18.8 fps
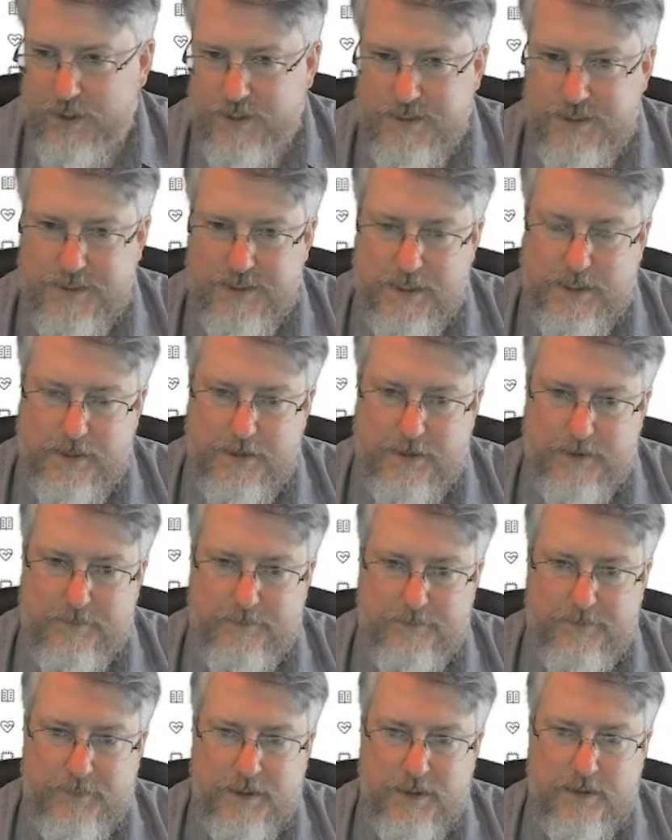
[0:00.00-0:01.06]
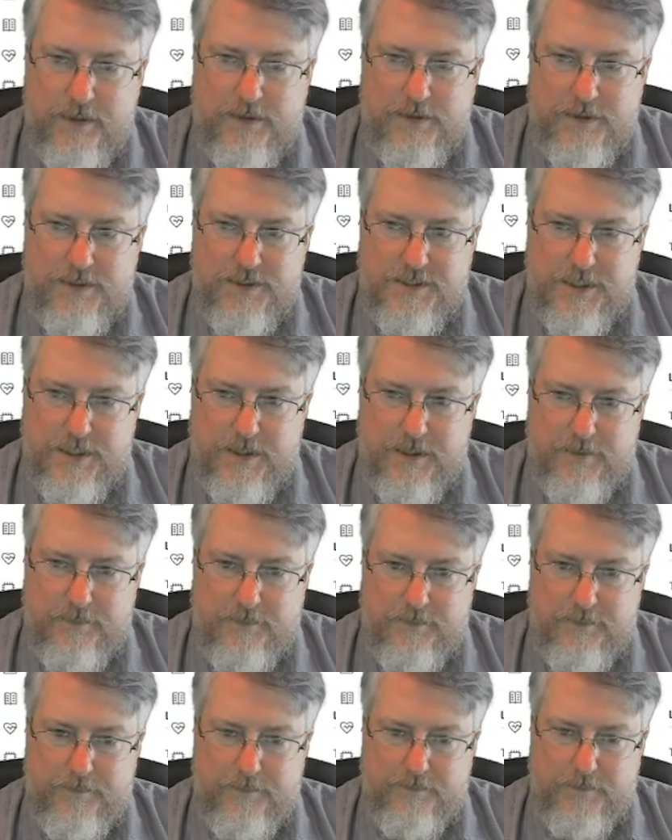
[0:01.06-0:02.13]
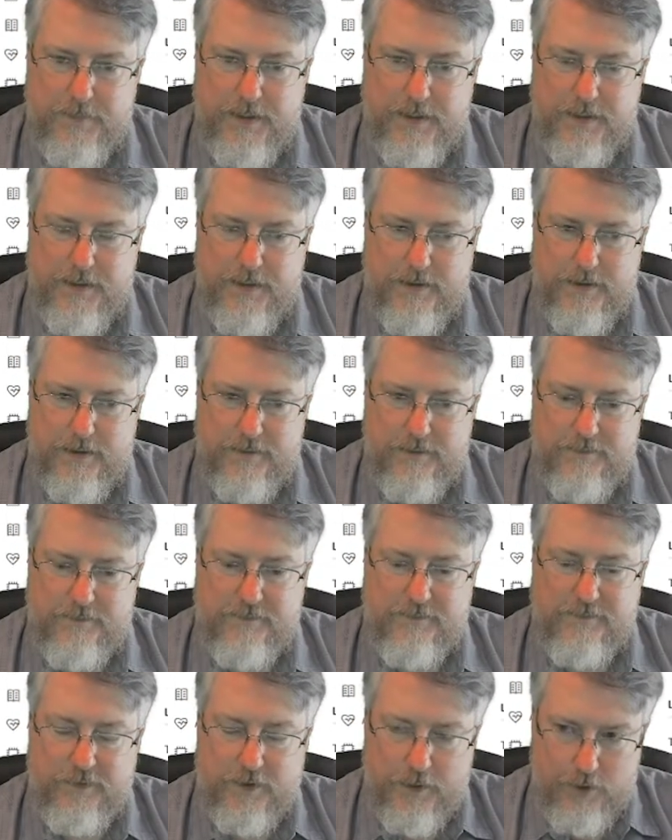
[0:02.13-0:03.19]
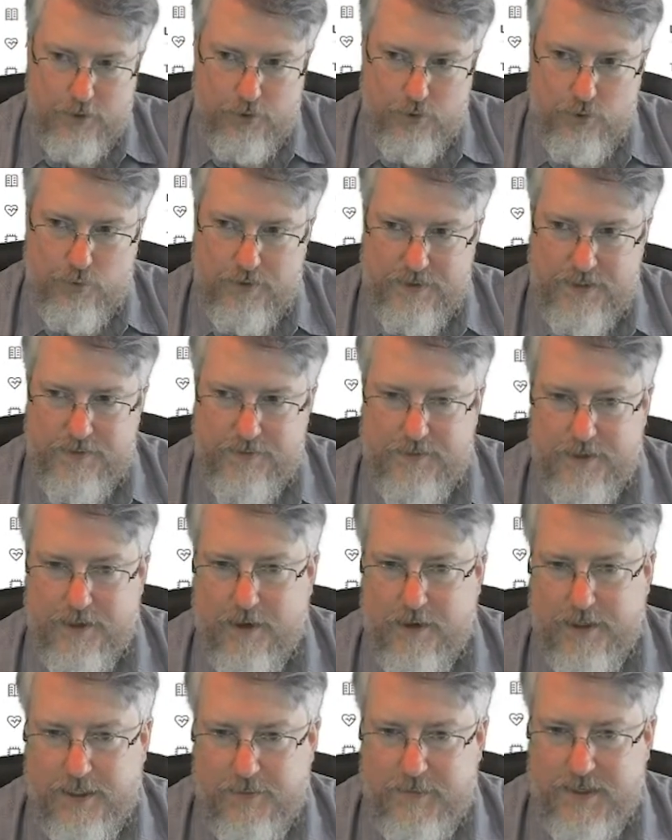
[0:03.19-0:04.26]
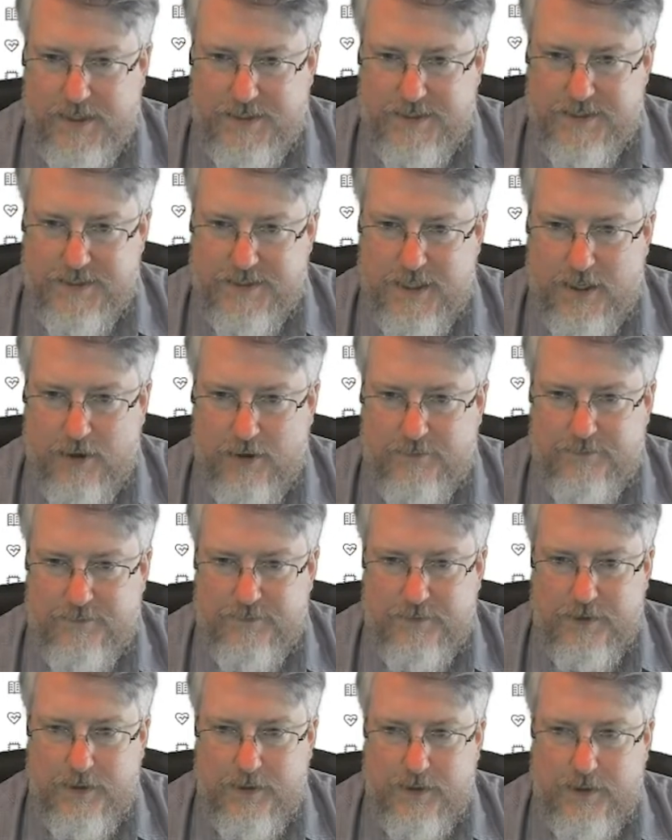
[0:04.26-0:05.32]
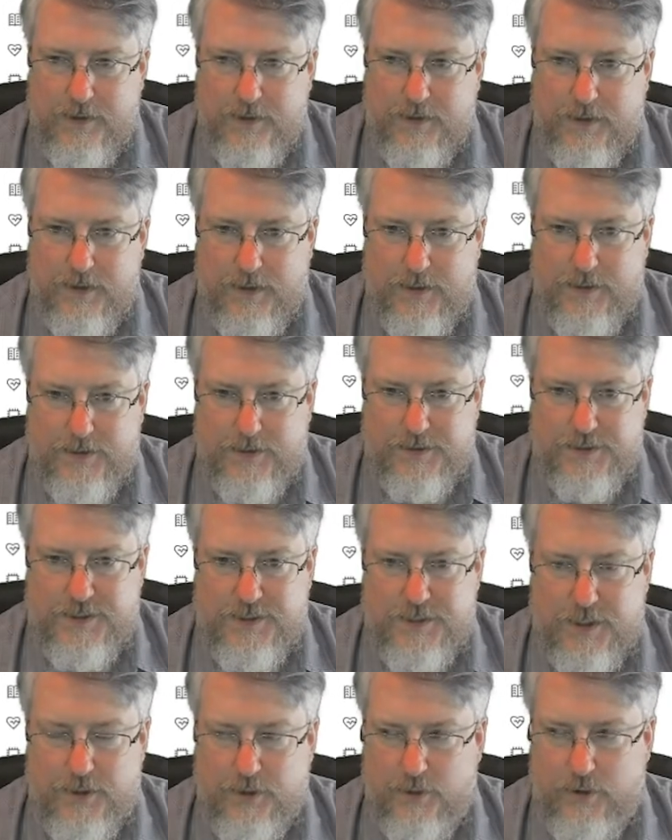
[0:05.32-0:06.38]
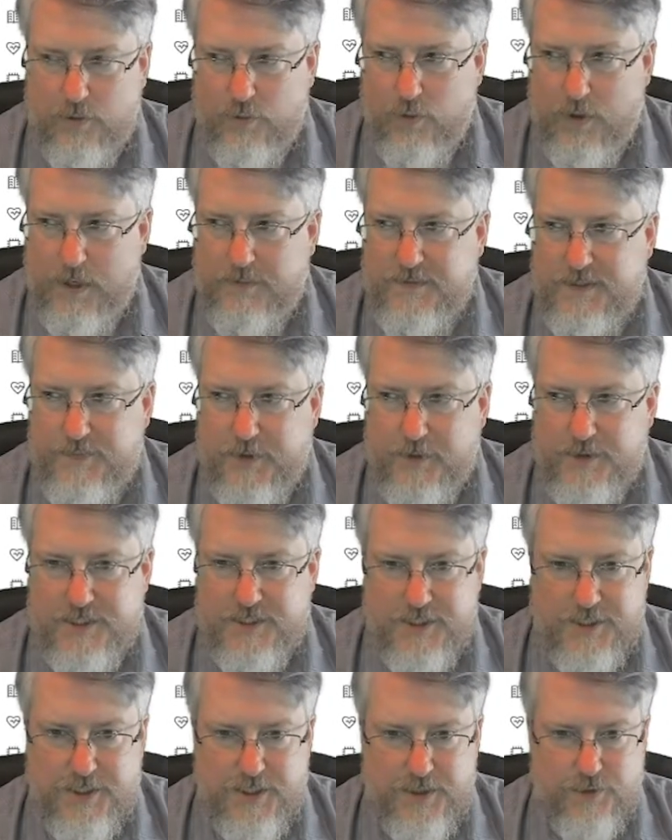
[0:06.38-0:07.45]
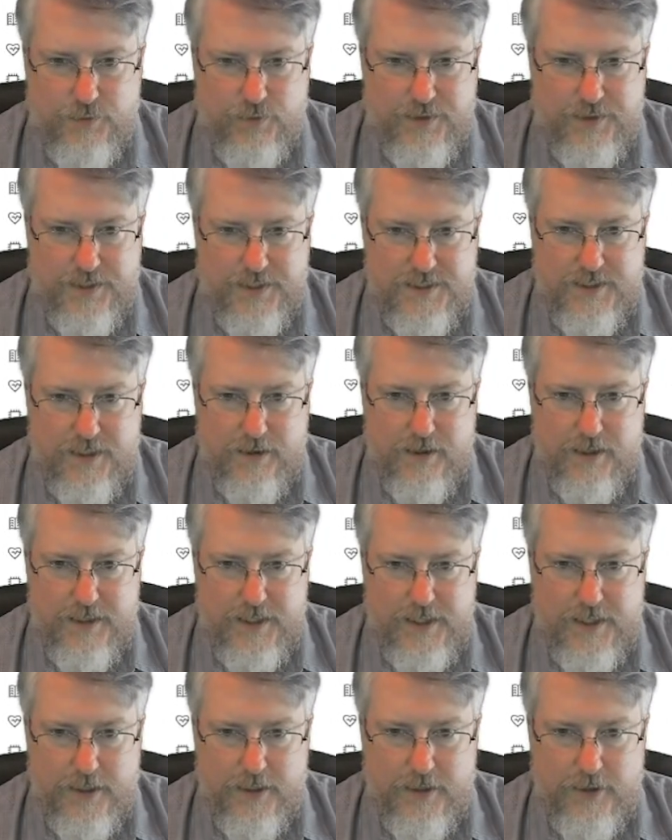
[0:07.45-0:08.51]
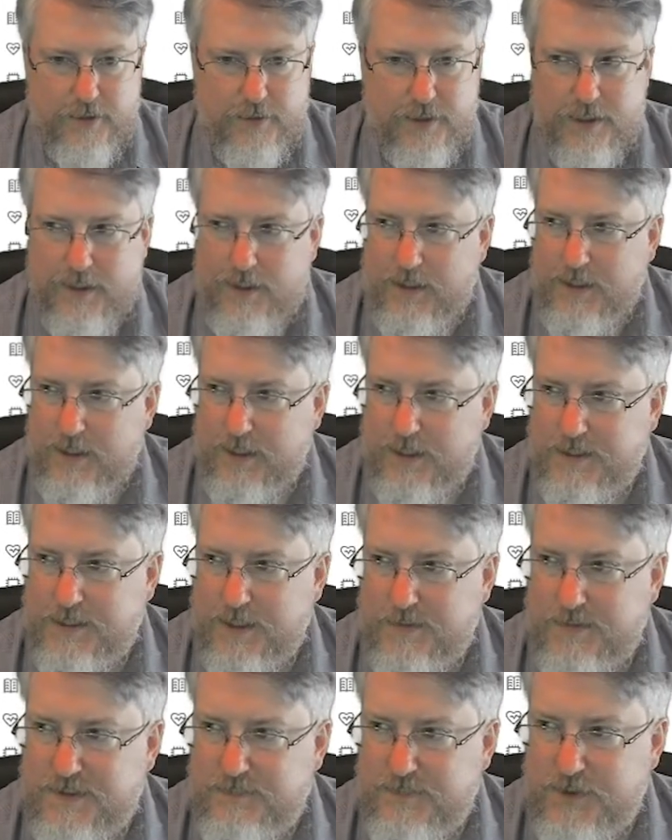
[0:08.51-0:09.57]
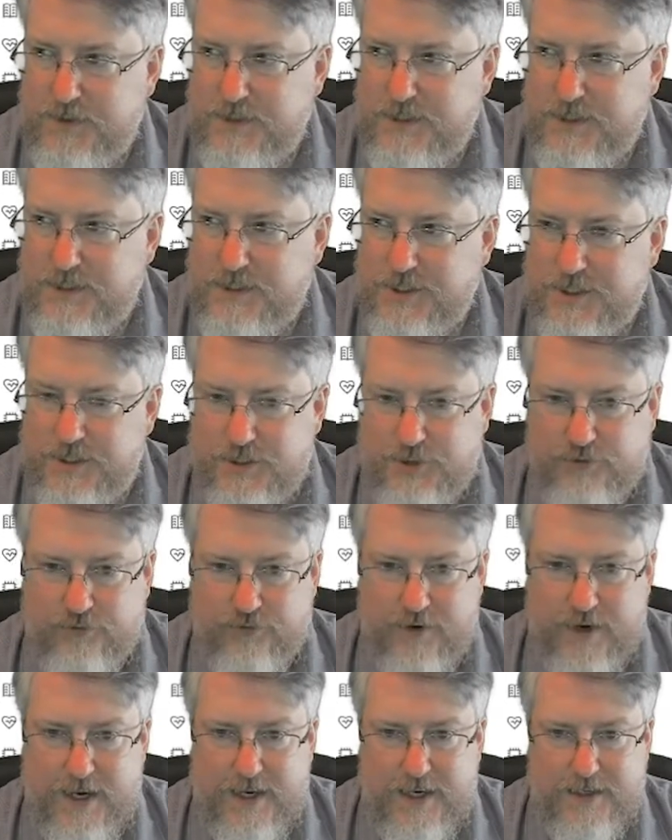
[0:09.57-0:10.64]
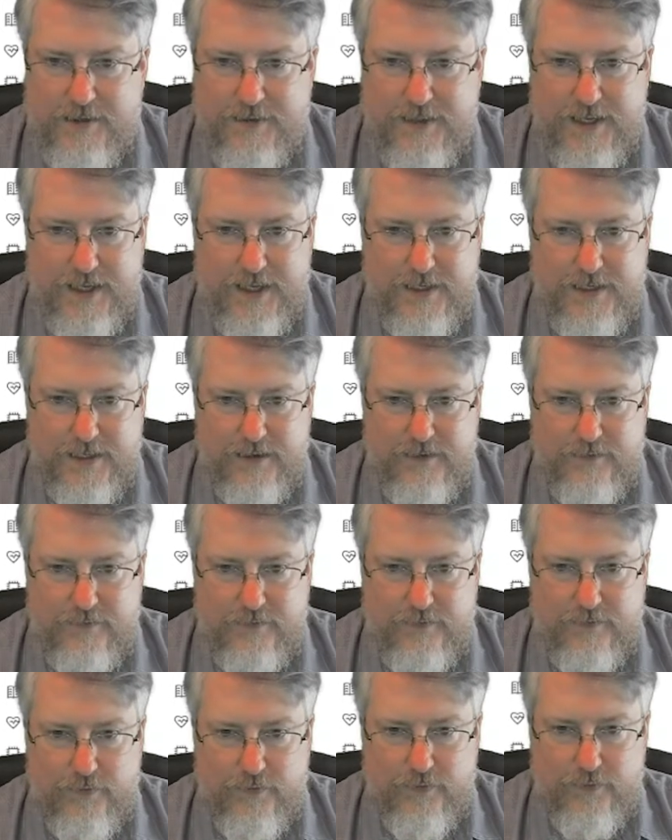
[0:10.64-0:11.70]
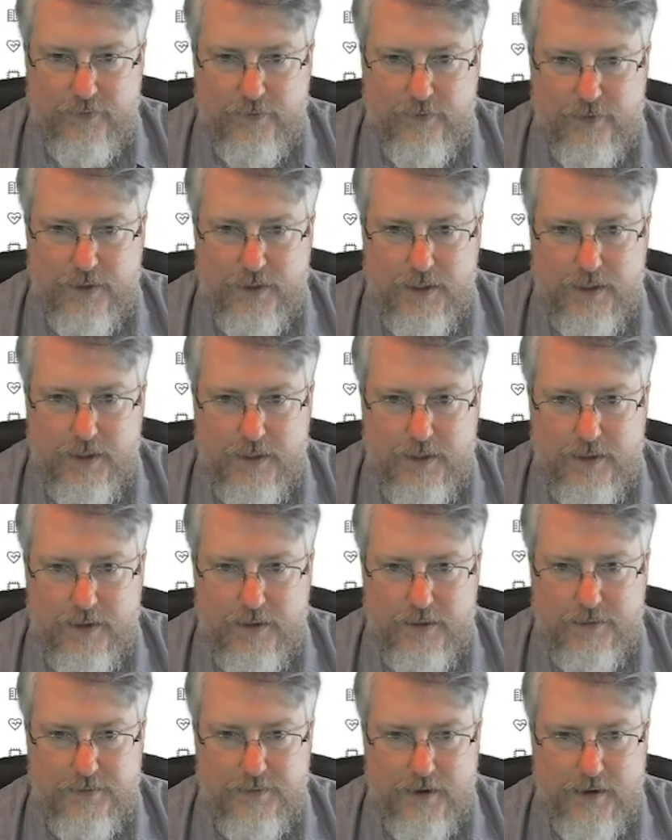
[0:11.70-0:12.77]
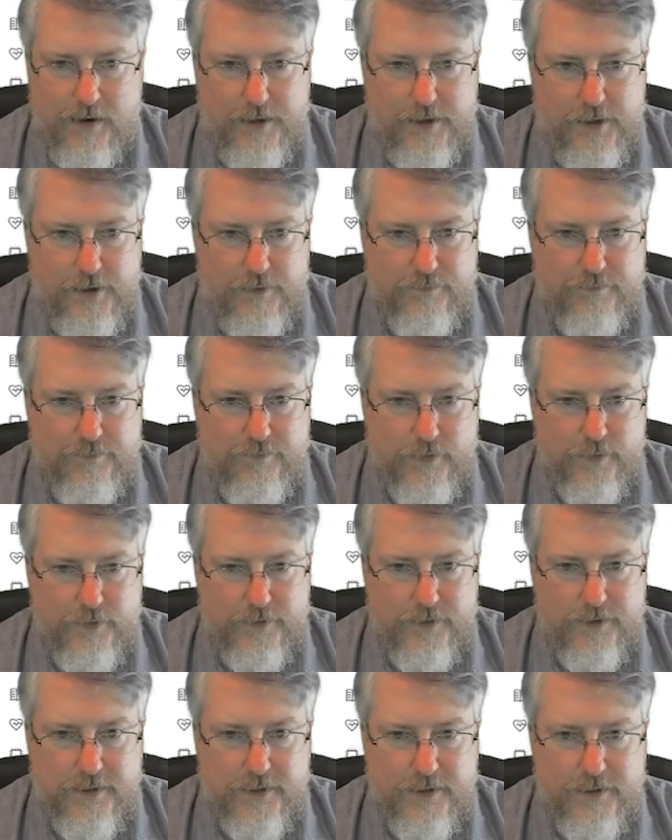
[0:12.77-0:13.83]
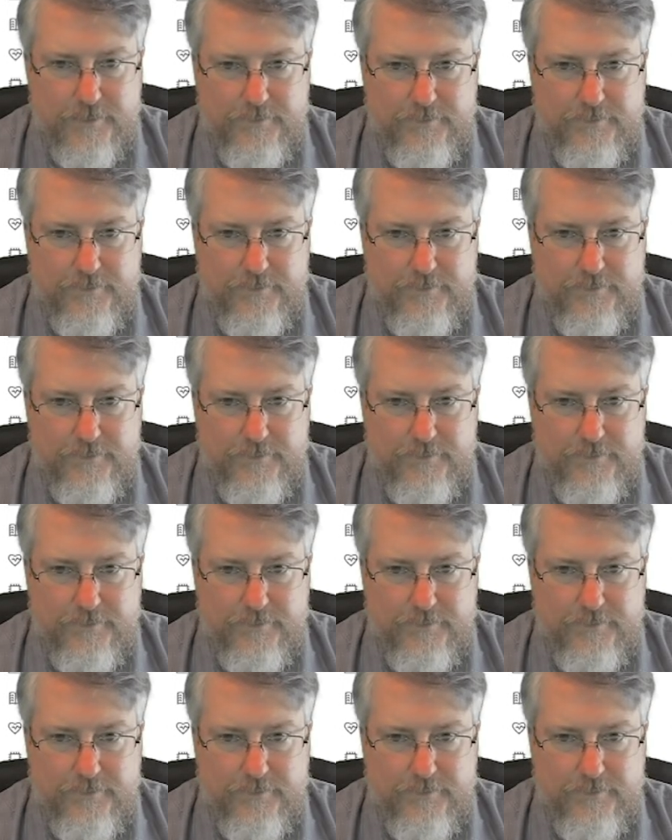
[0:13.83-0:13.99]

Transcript: us, some flow within the document itself. So what I'm supposed to do with this audio is I'm supposed to just drag that into the audio folder,